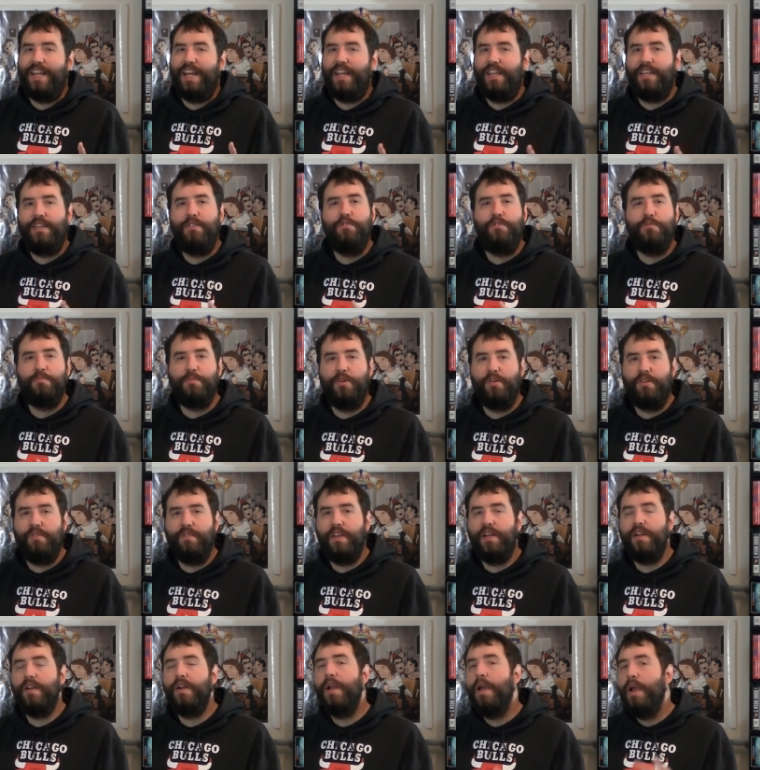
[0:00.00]
a huge
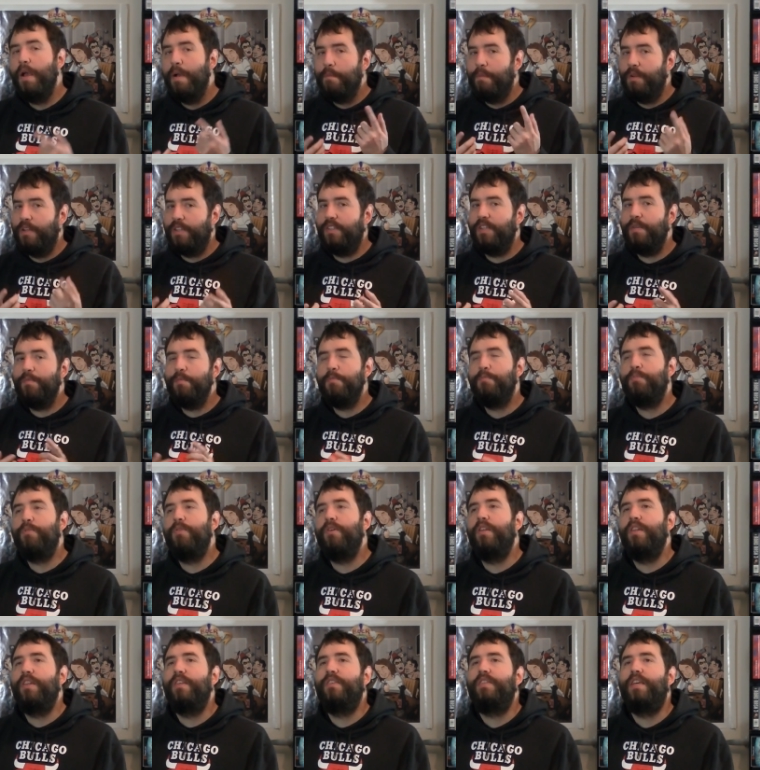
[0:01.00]
motivator, but someone
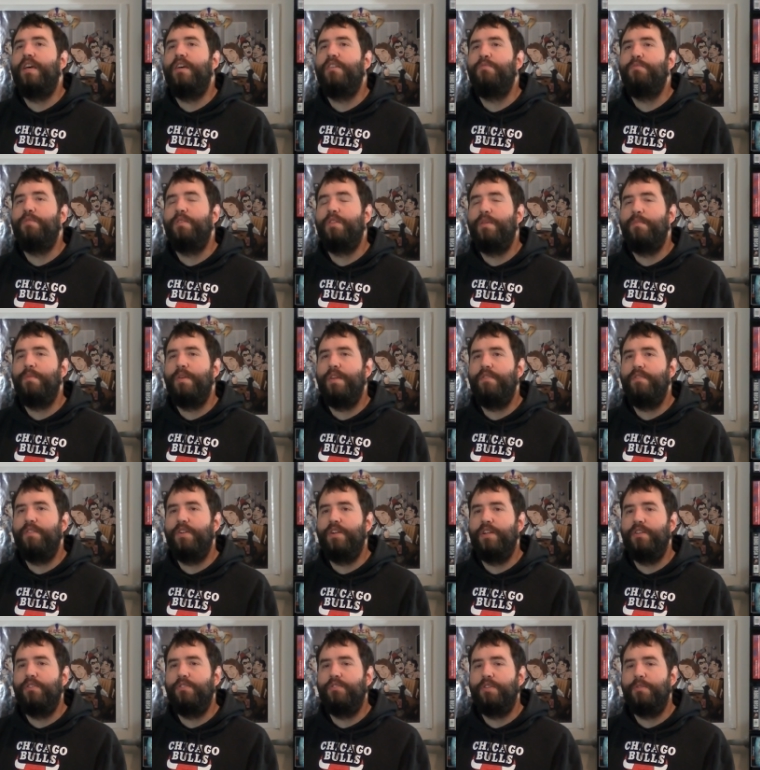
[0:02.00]
pointed this out to me, and they made a
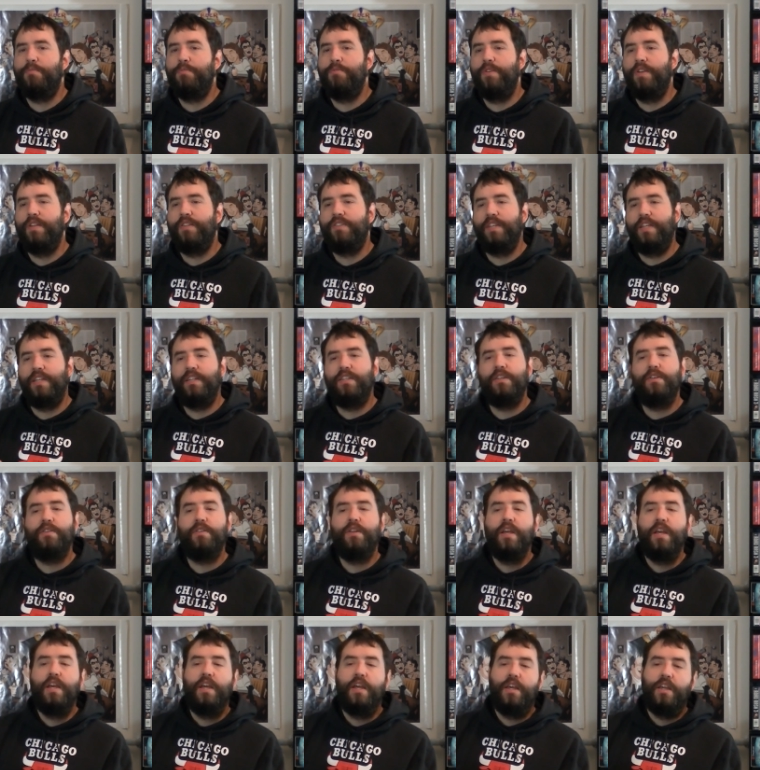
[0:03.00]
very interesting point. It's like,
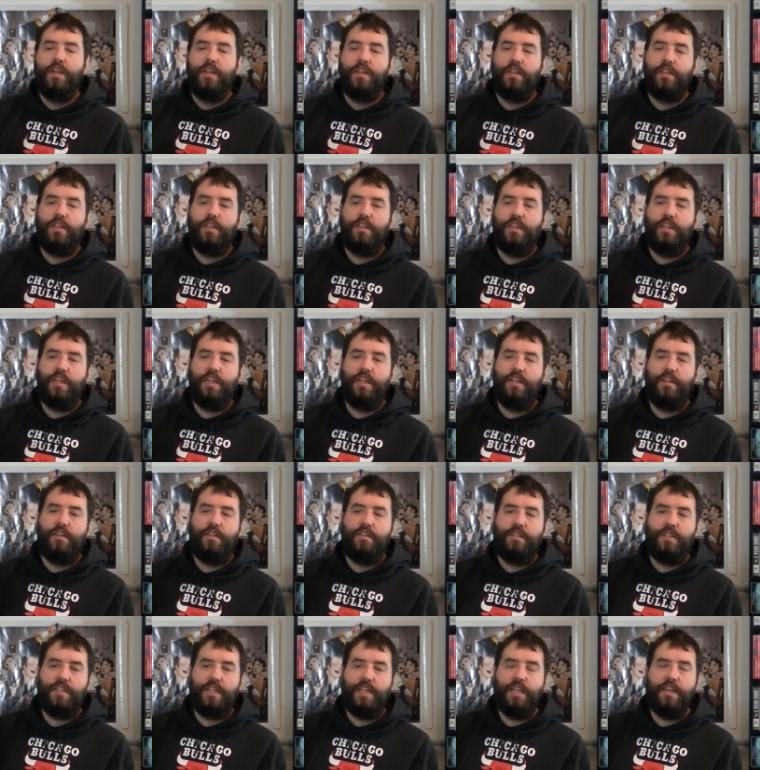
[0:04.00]
dude, the
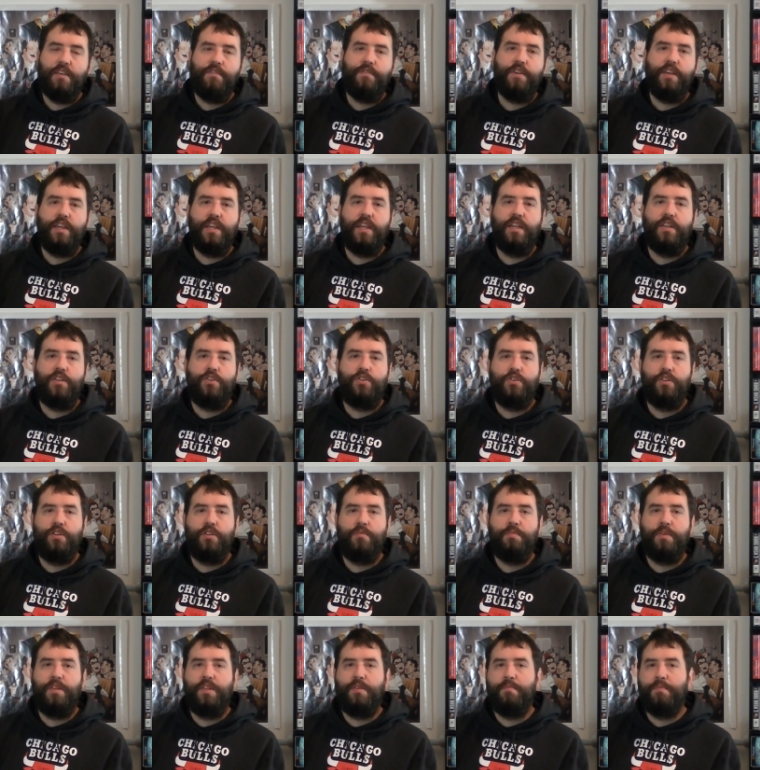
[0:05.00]
TV
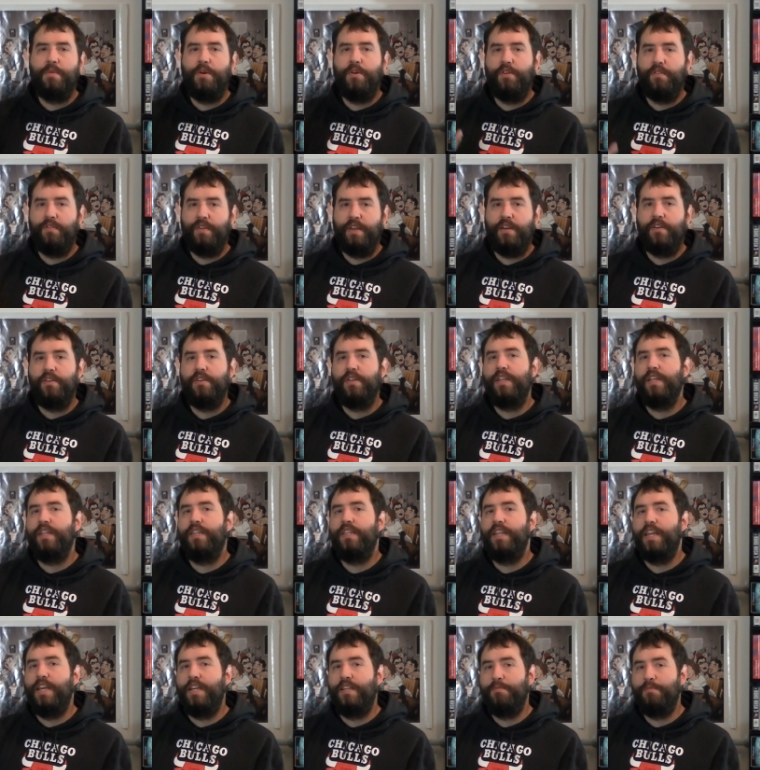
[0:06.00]
shouldn't be the motivator to get
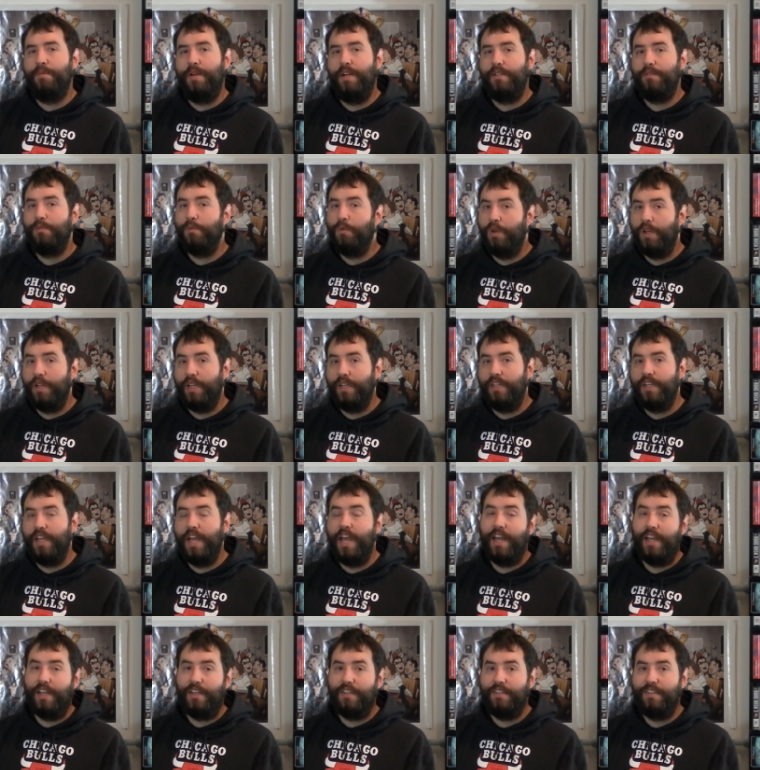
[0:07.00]
the Xbox One
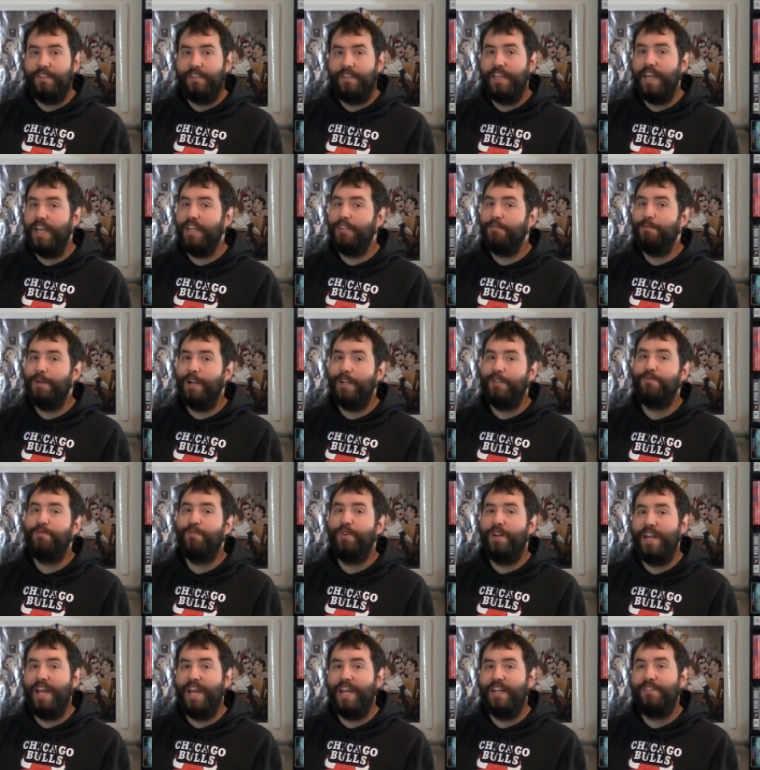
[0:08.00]
X. The Xbox
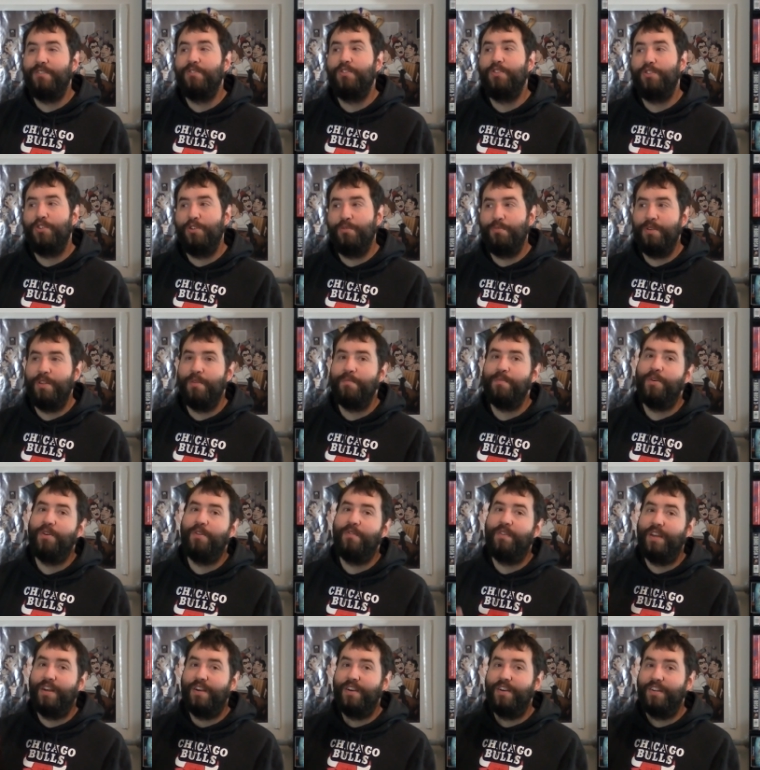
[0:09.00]
One X should be the
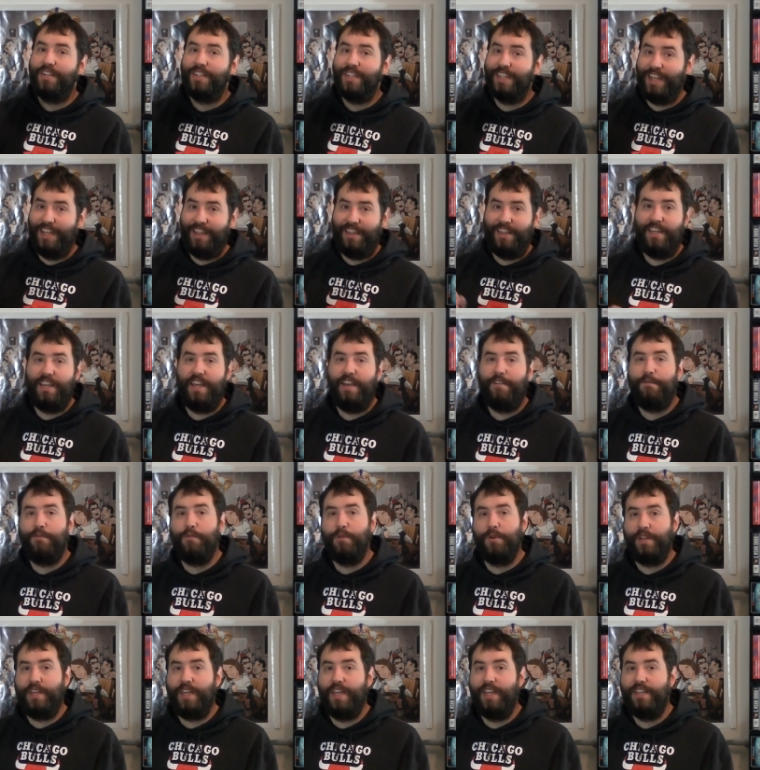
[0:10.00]
motivator to get the
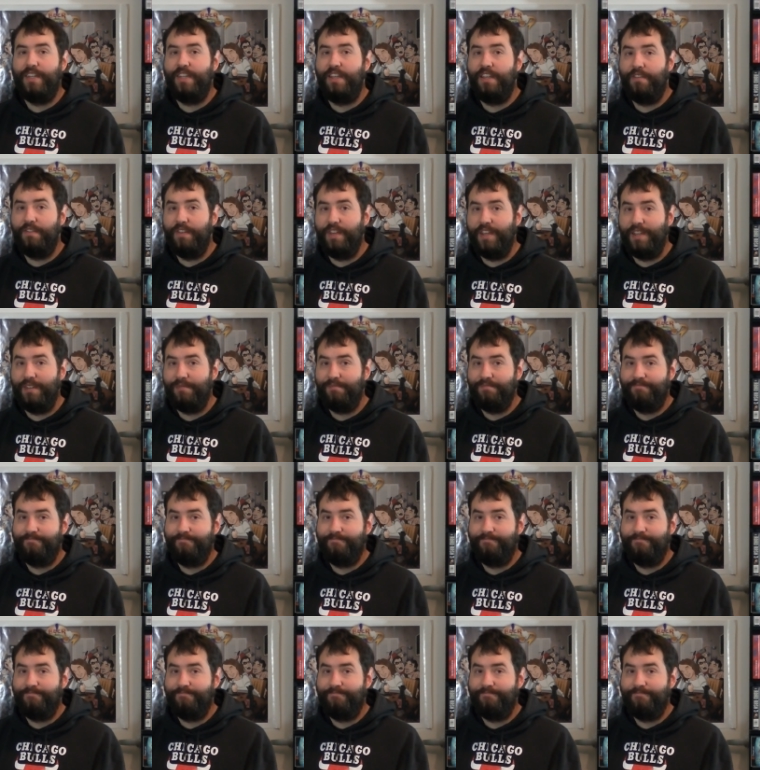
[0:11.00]
4K TV.